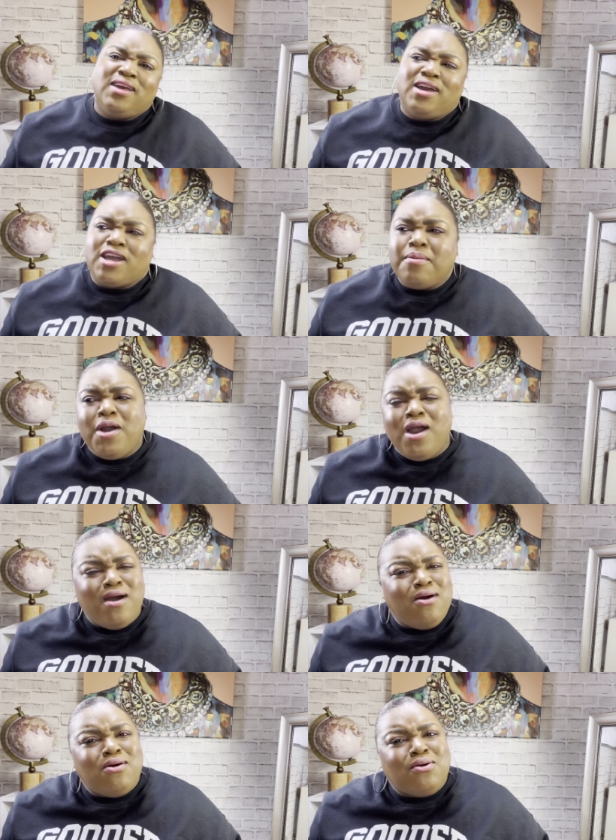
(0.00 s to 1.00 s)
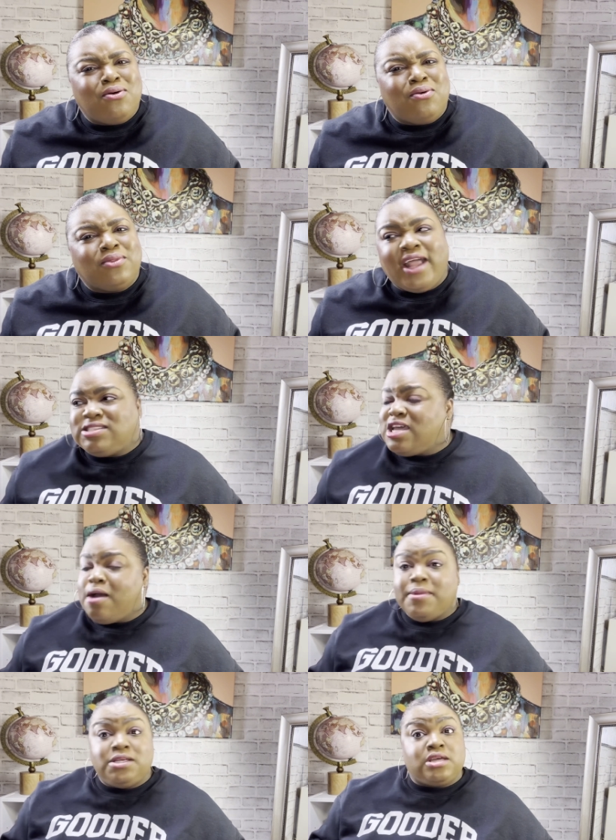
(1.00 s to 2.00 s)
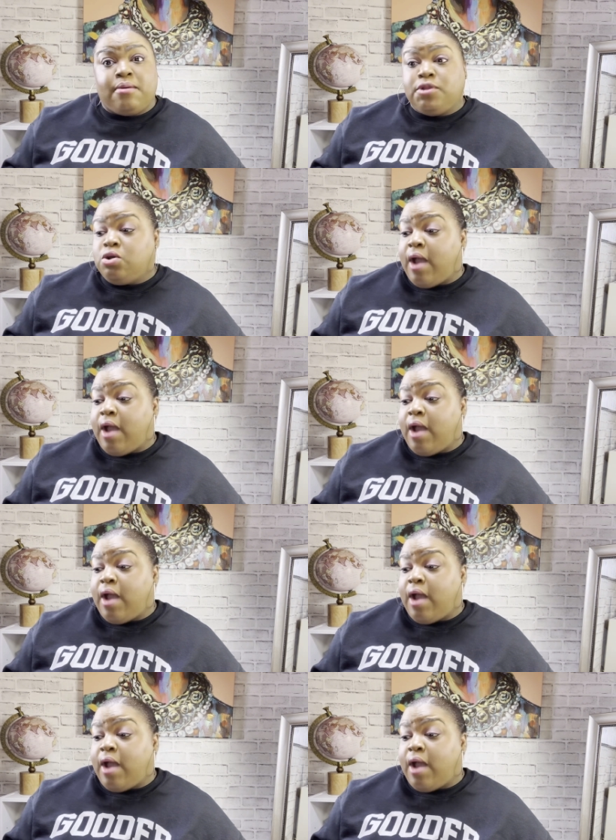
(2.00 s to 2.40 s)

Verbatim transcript: Come on. Like, tell me something new.